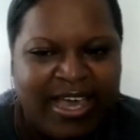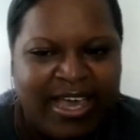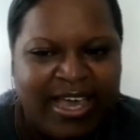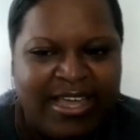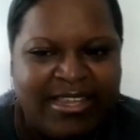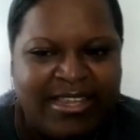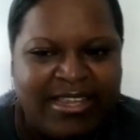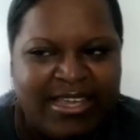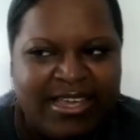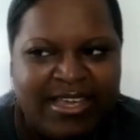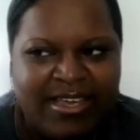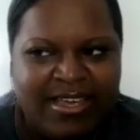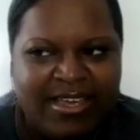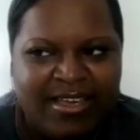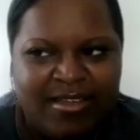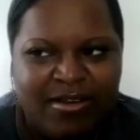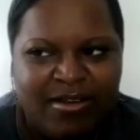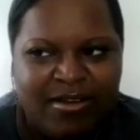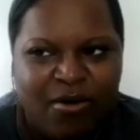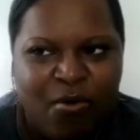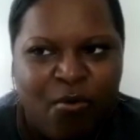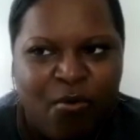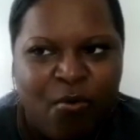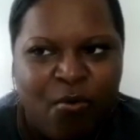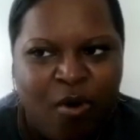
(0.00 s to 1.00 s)
And
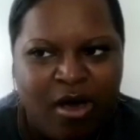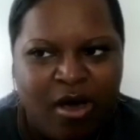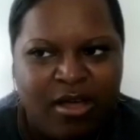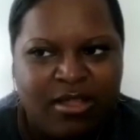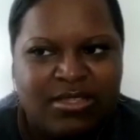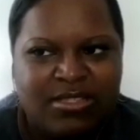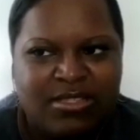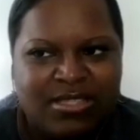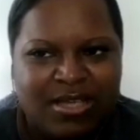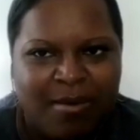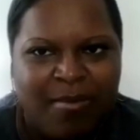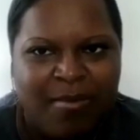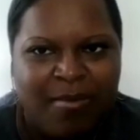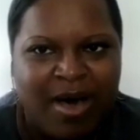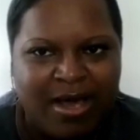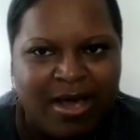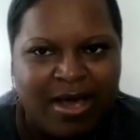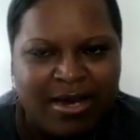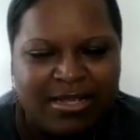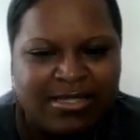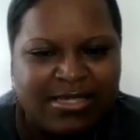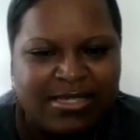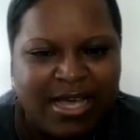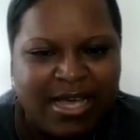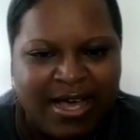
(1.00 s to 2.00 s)
then wanting to
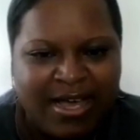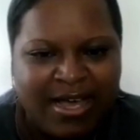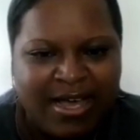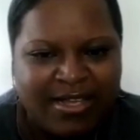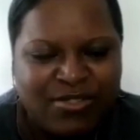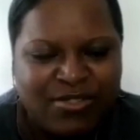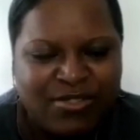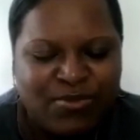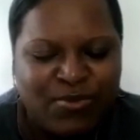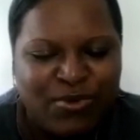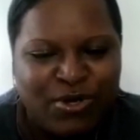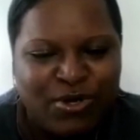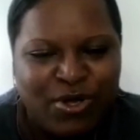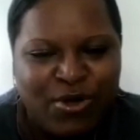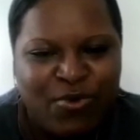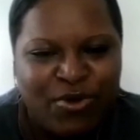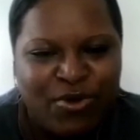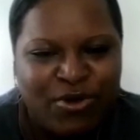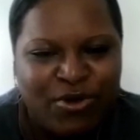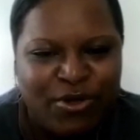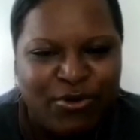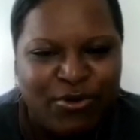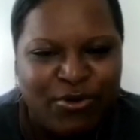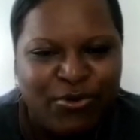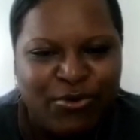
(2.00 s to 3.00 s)
monetize when no
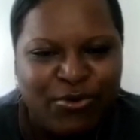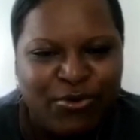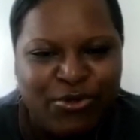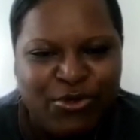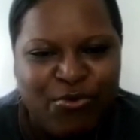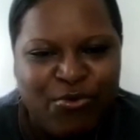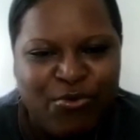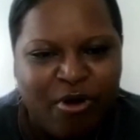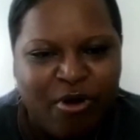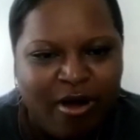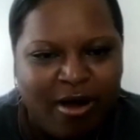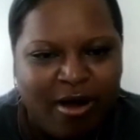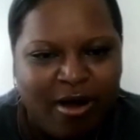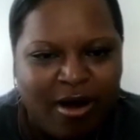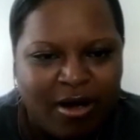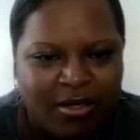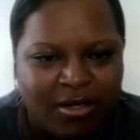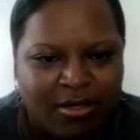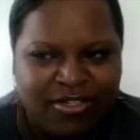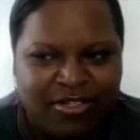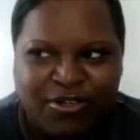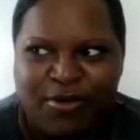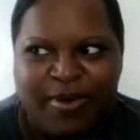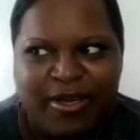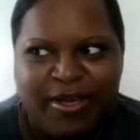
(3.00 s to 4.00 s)
one knows who you
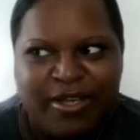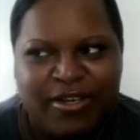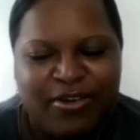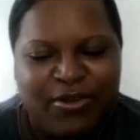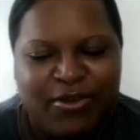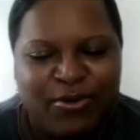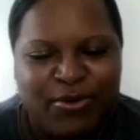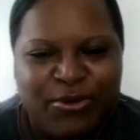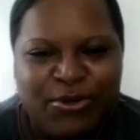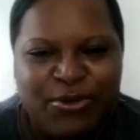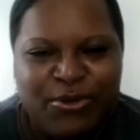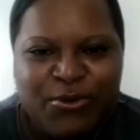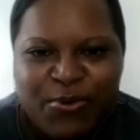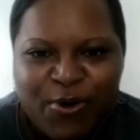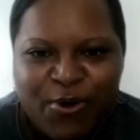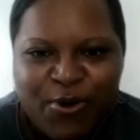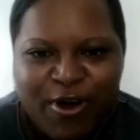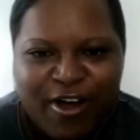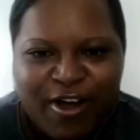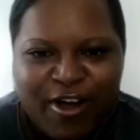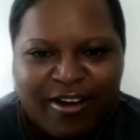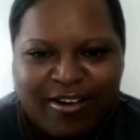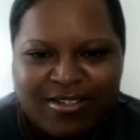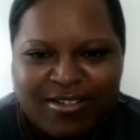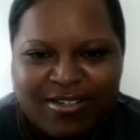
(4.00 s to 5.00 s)
are. Don't nobody know who
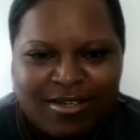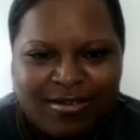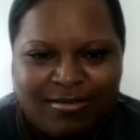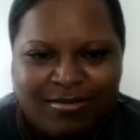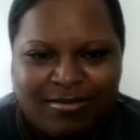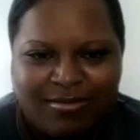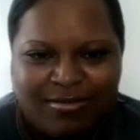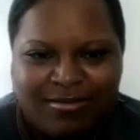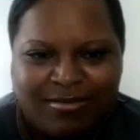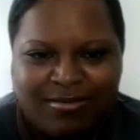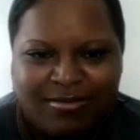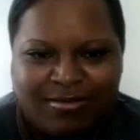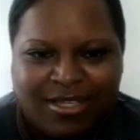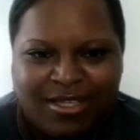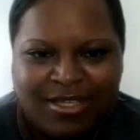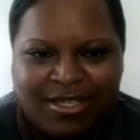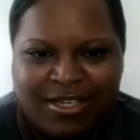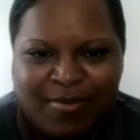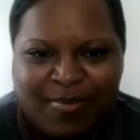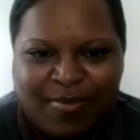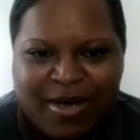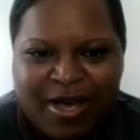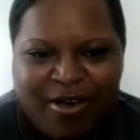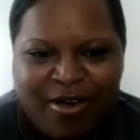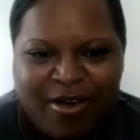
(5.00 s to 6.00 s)
you are. Don't
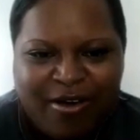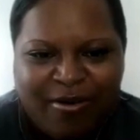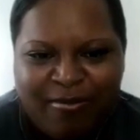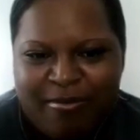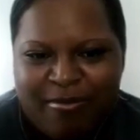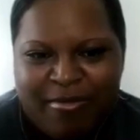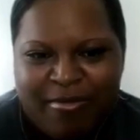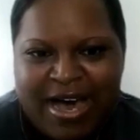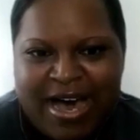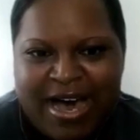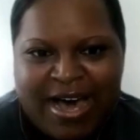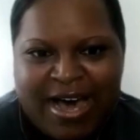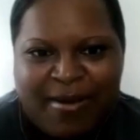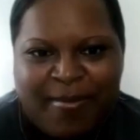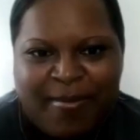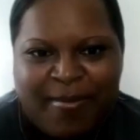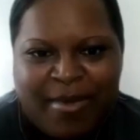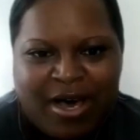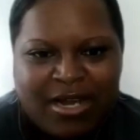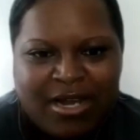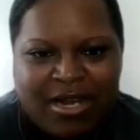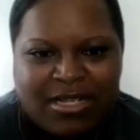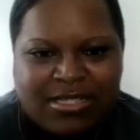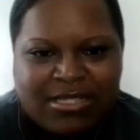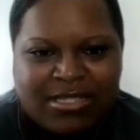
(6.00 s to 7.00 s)
think about how to
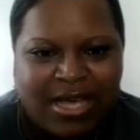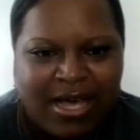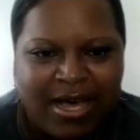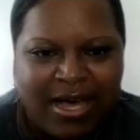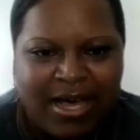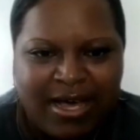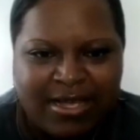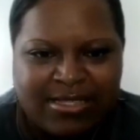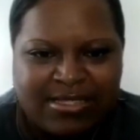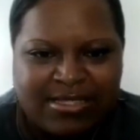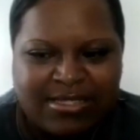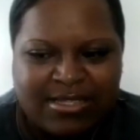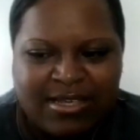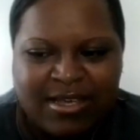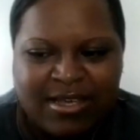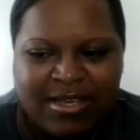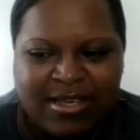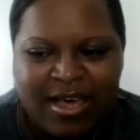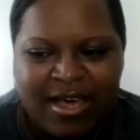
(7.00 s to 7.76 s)
monetize.